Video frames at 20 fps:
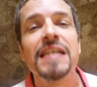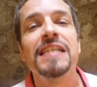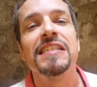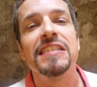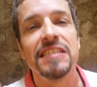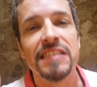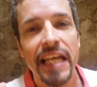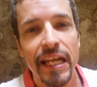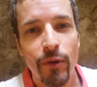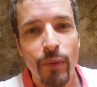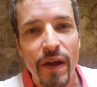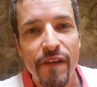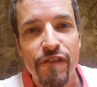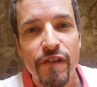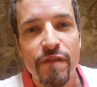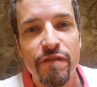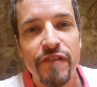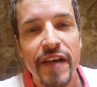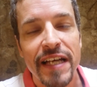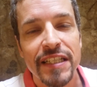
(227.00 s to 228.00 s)
Stay away
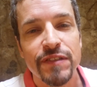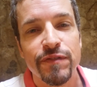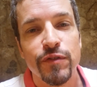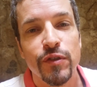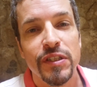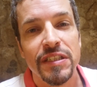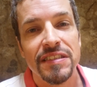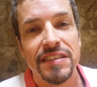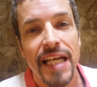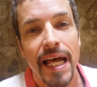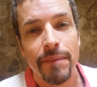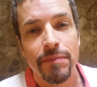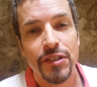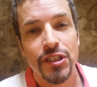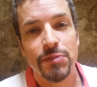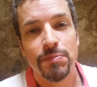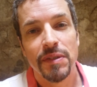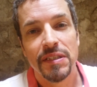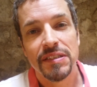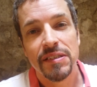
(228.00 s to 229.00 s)
from fast food
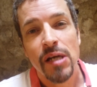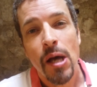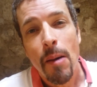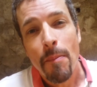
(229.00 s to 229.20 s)
establishments,